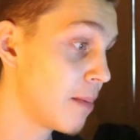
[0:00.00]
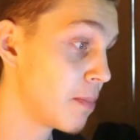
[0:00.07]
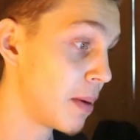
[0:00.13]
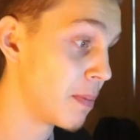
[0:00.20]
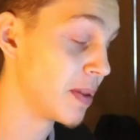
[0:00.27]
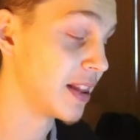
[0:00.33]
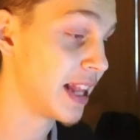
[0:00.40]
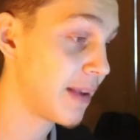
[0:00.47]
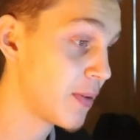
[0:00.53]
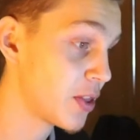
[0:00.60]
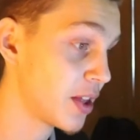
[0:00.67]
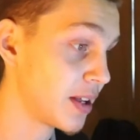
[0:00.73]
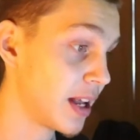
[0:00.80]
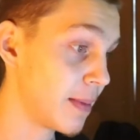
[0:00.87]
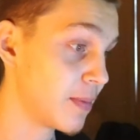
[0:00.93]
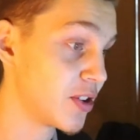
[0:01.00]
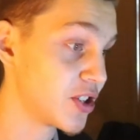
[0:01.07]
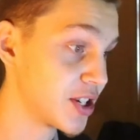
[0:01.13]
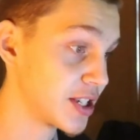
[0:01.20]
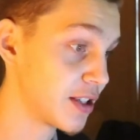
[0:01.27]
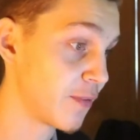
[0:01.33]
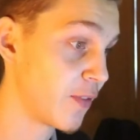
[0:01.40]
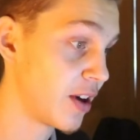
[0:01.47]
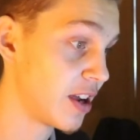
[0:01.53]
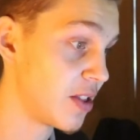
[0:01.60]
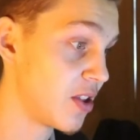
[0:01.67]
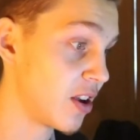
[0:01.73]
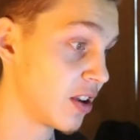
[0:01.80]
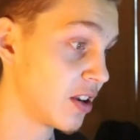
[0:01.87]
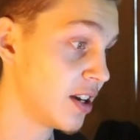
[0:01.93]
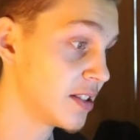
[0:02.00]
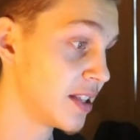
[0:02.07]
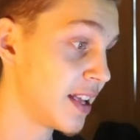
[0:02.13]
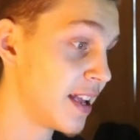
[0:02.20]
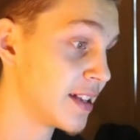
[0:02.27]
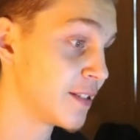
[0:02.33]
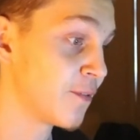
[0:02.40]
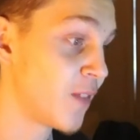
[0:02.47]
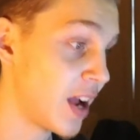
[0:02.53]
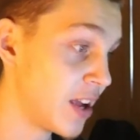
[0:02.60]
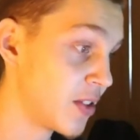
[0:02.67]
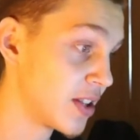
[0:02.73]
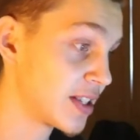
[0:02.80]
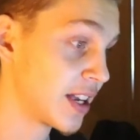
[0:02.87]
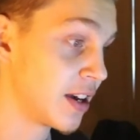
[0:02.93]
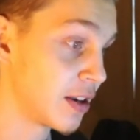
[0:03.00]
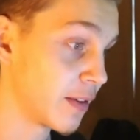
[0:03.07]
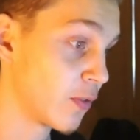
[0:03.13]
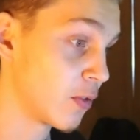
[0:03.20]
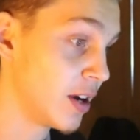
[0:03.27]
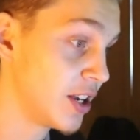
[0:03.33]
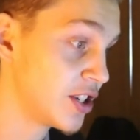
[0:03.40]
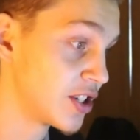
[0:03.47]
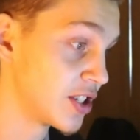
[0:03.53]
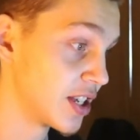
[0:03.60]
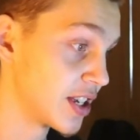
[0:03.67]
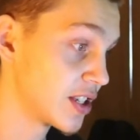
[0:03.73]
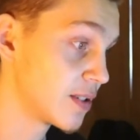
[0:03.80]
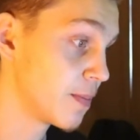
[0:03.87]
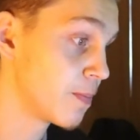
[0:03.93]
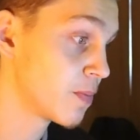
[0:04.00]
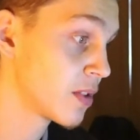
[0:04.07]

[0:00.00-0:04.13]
but believeth on him that justifieth the ungodly, his faith is counted for righteousness.